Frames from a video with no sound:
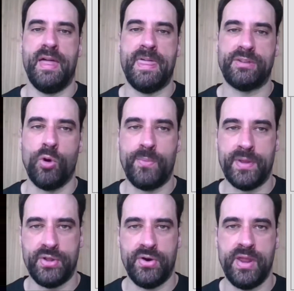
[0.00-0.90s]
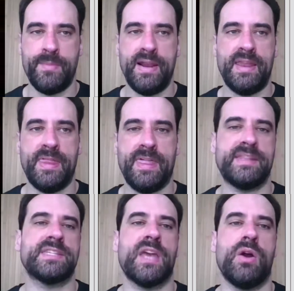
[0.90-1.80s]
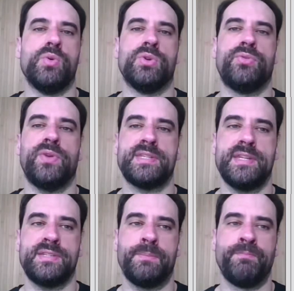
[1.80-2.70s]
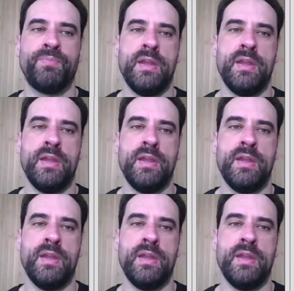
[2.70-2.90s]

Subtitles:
that opened your email. That is how you fix this.